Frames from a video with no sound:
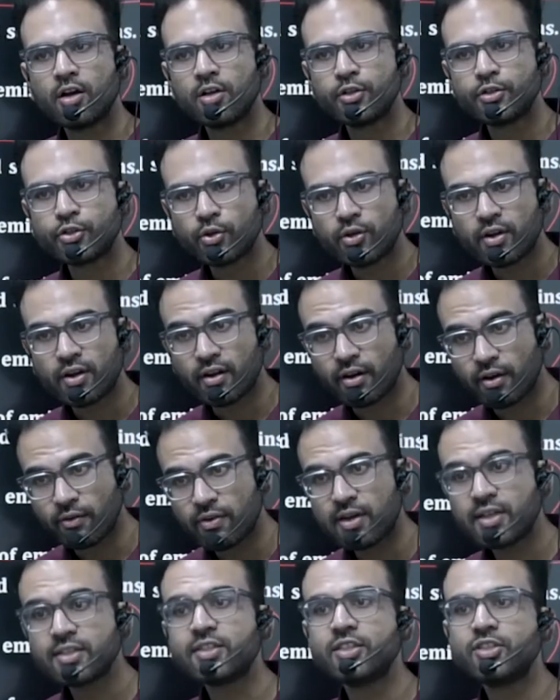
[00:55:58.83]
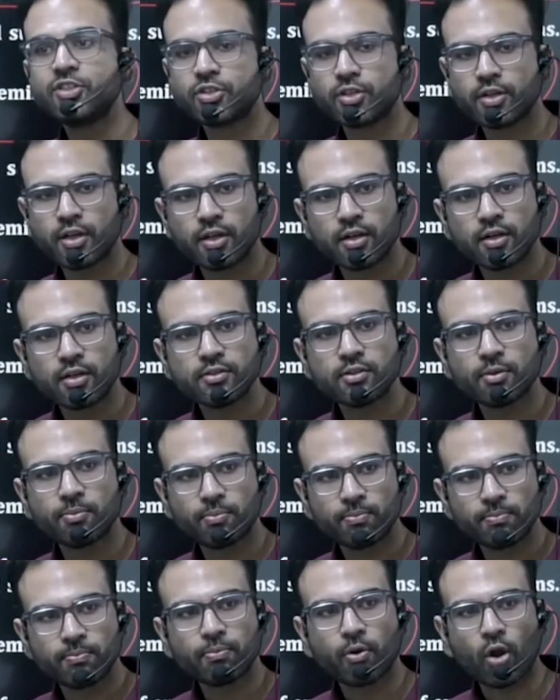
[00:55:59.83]
should reverse engineer the
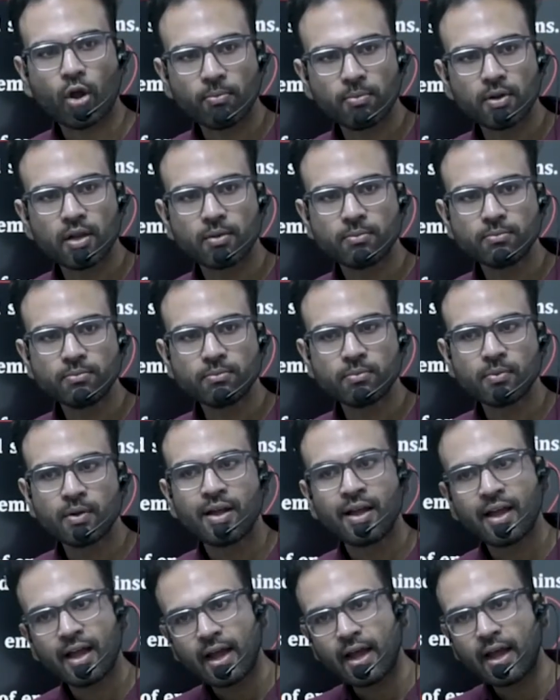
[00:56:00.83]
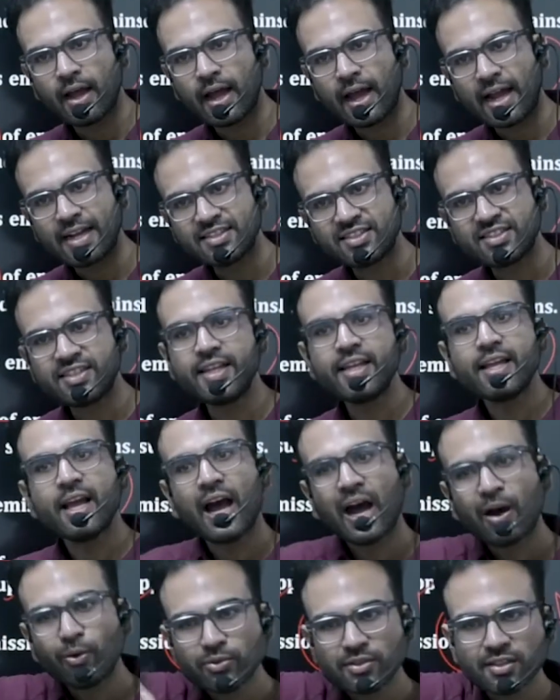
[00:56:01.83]
problem and see
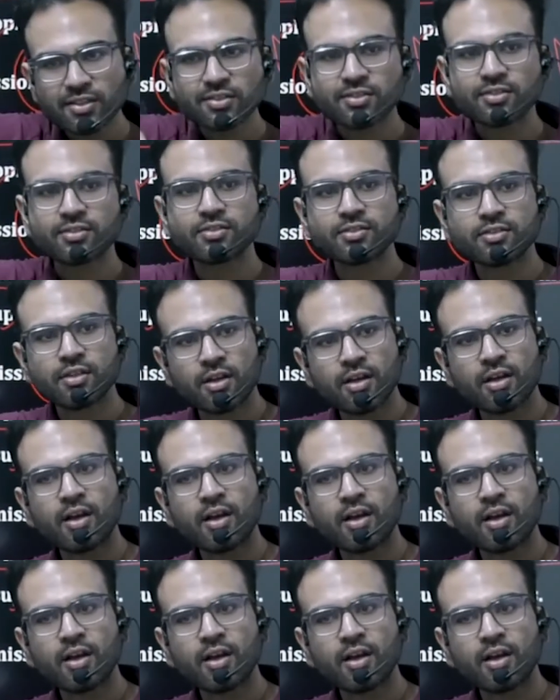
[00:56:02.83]
how this